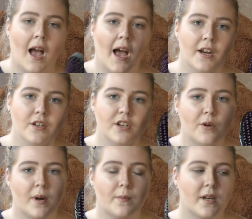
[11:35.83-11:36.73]
I don't know
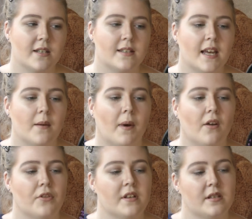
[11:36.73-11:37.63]
what I'm gonna say
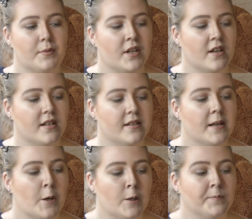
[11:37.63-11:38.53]
about this, because
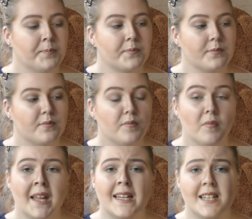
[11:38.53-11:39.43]

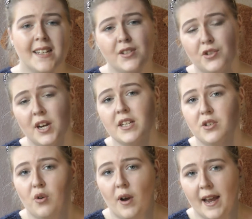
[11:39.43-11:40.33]
it does straighten
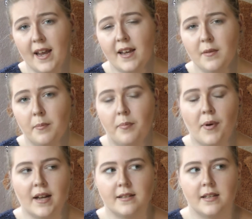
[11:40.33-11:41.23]
your hair,
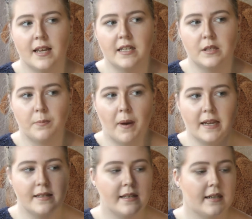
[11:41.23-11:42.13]
but it's
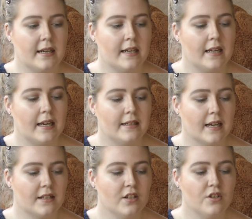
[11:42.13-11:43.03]
basically, it
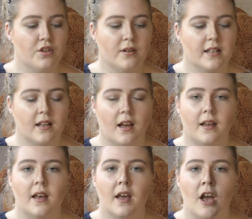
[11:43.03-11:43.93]
doesn't do it like
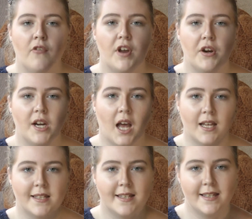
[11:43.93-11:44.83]
very
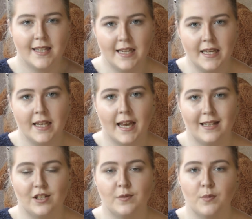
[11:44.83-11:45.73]
like sleek
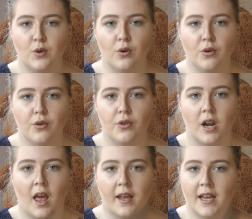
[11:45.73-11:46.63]
and smooth
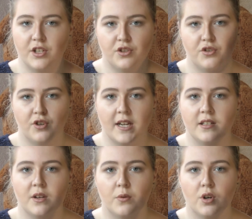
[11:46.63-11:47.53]
like a
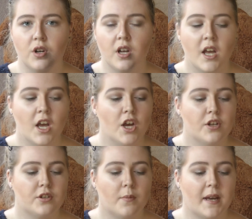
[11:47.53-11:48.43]
straightener would.
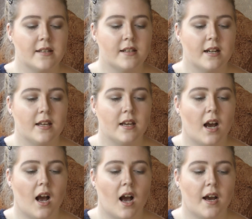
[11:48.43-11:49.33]
So basically
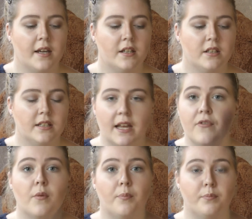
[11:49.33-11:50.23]
I
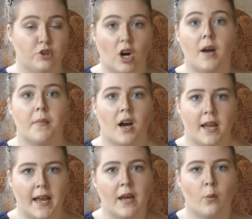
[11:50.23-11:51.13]
never dry my
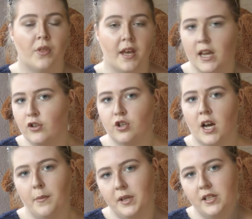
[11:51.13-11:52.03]
hair with a
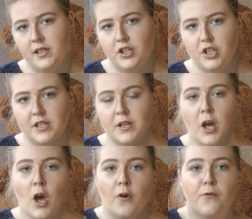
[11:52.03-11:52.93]
hairdryer because it just
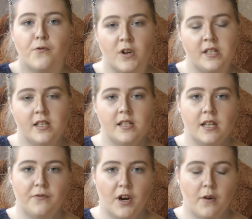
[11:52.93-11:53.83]
frizzes
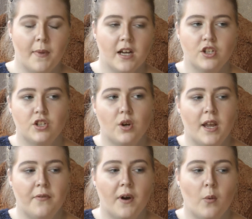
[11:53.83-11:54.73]
it very much.
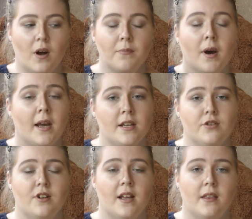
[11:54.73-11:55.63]
If I want my hair
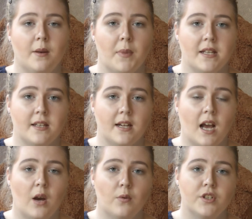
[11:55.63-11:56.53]
straight, then basically
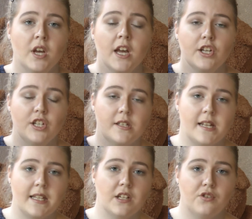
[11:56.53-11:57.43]
I would
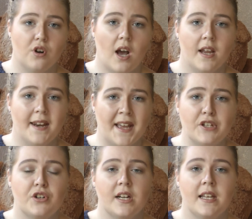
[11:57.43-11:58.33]
just let it dry
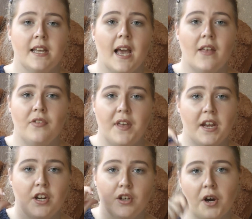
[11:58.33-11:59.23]
naturally and
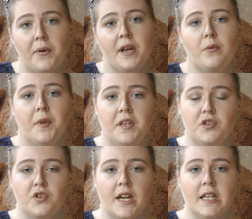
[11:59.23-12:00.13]
then go in with the
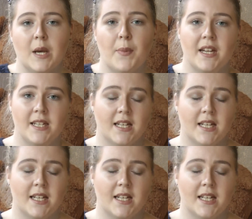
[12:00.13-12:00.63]
straightener, but it